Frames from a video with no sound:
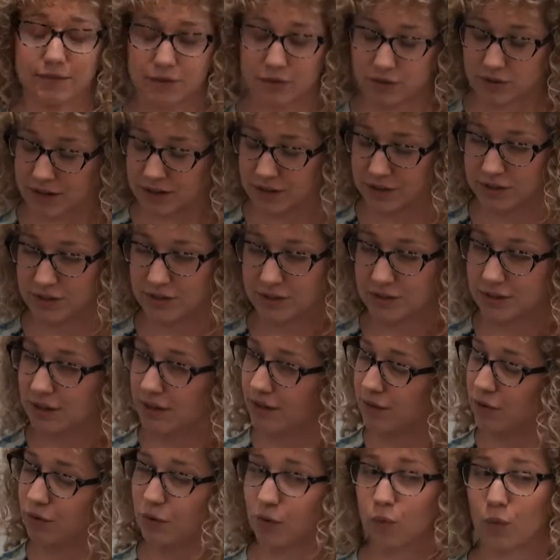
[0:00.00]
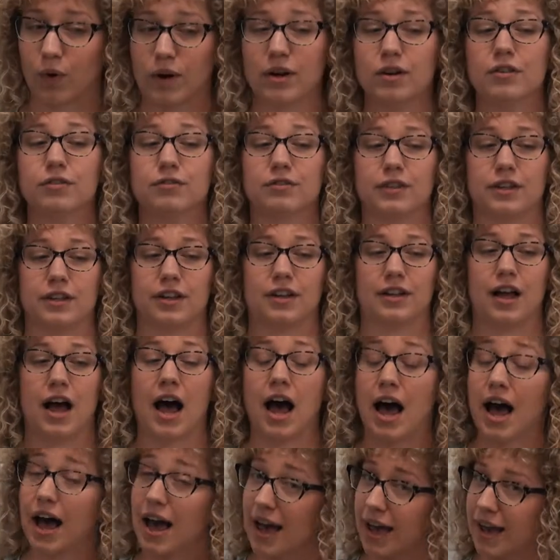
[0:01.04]
that's wonderful,
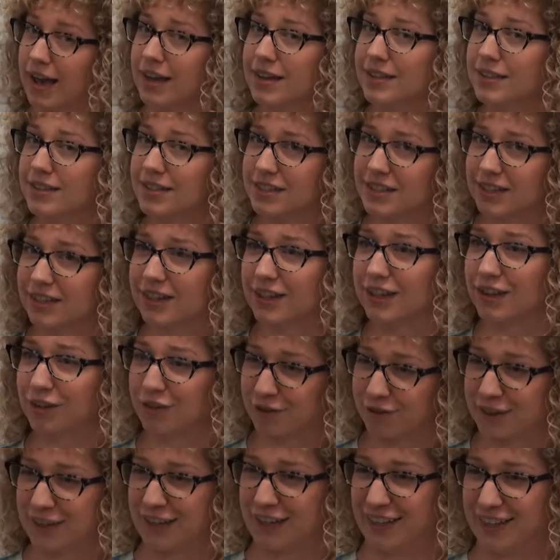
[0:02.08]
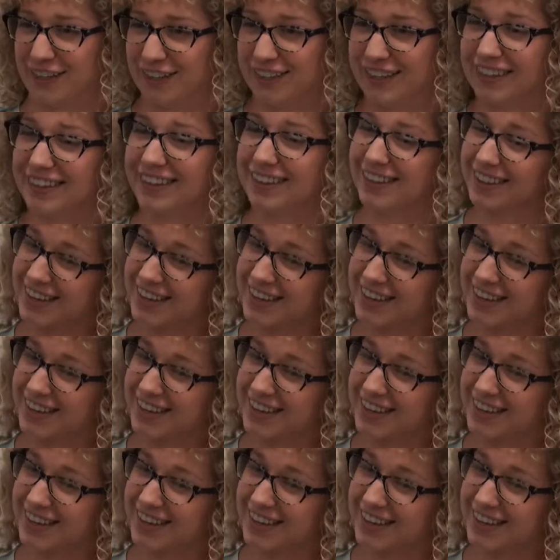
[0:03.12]
I still feel